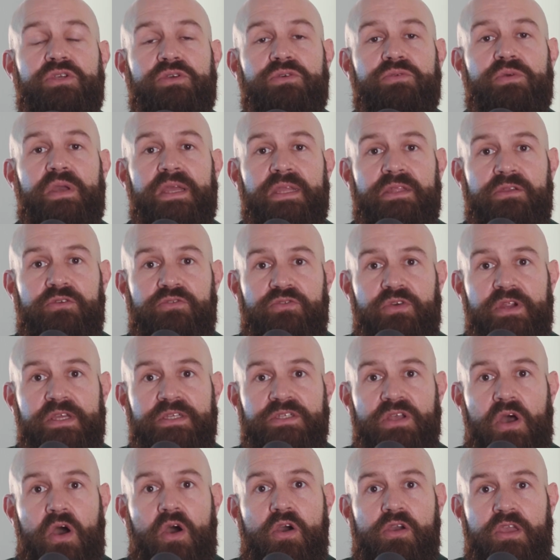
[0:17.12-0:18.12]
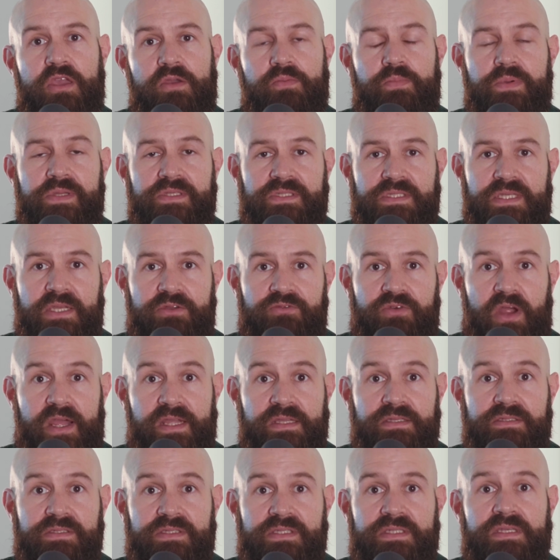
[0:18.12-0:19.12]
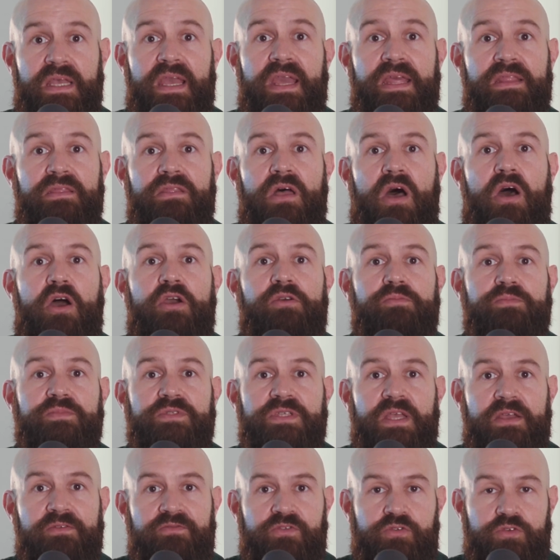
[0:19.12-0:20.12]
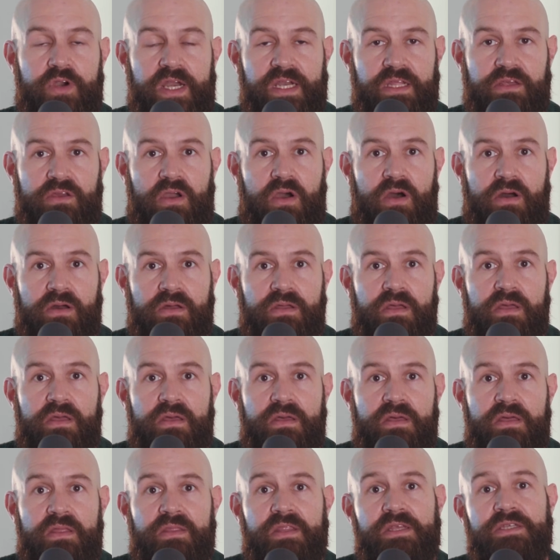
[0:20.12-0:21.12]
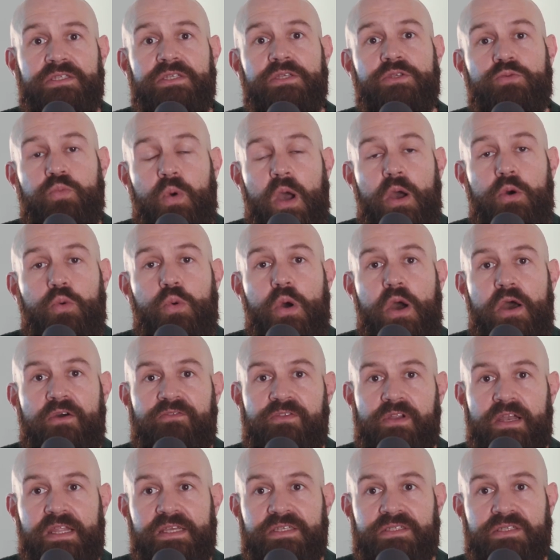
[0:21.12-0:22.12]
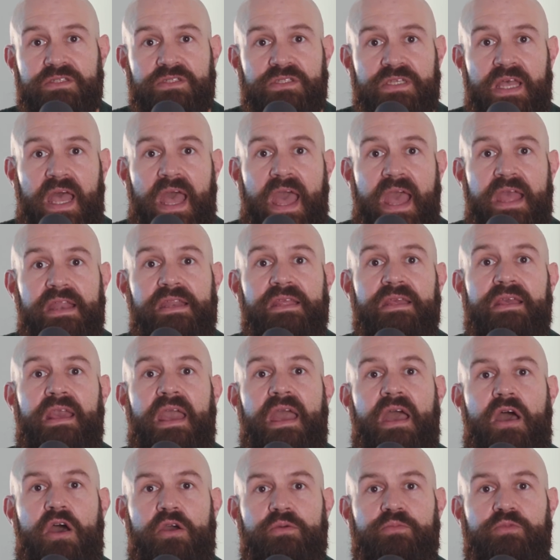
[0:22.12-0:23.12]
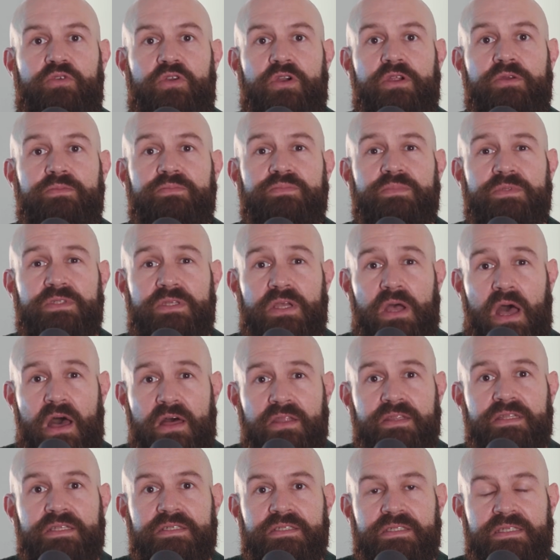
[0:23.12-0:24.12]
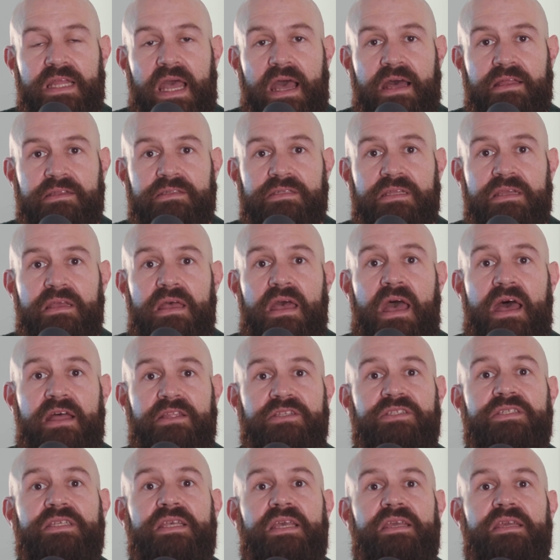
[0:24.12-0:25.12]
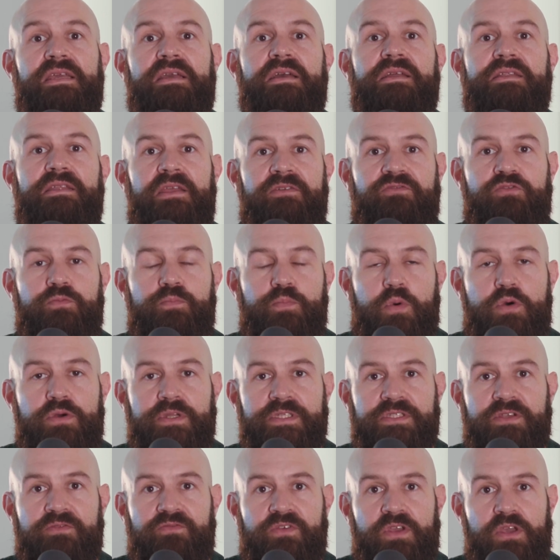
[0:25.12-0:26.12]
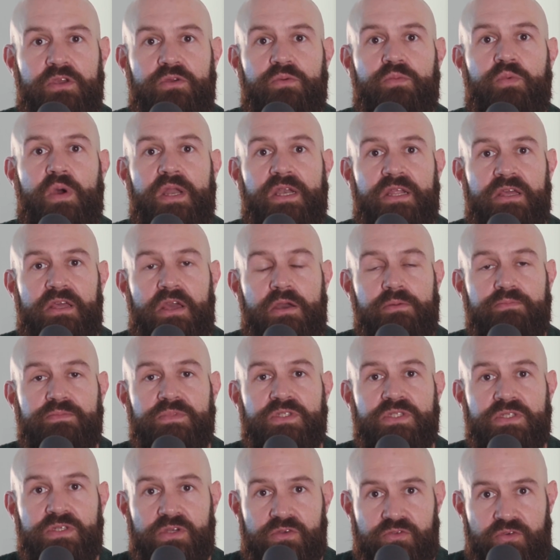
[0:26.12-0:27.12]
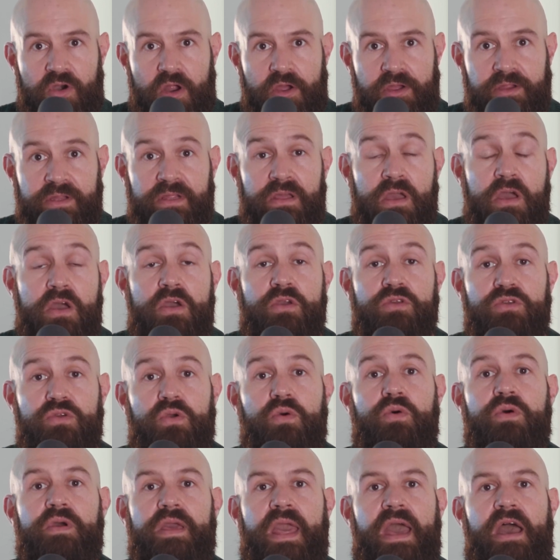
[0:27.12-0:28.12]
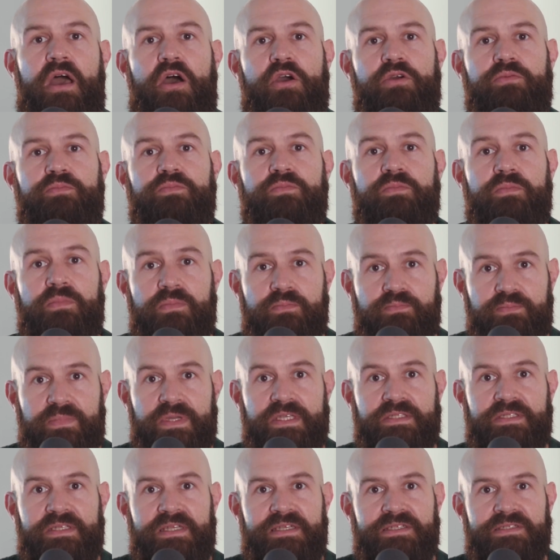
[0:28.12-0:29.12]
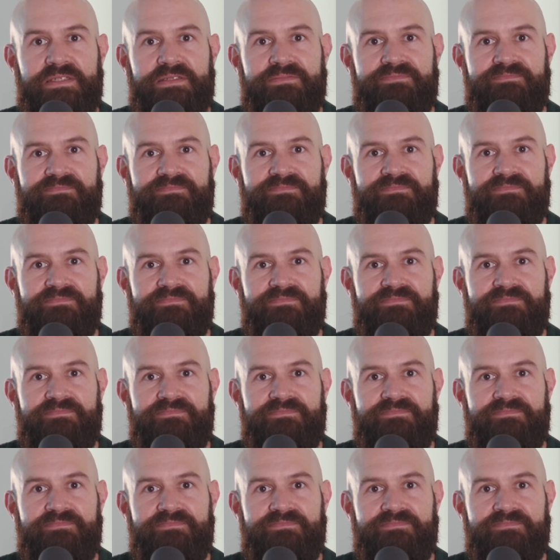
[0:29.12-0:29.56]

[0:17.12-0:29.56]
to increase occupancy rates in the homes they've already got. This is well worth a listen to any care home group to understand and see a different point of view when it comes to growing your care home business.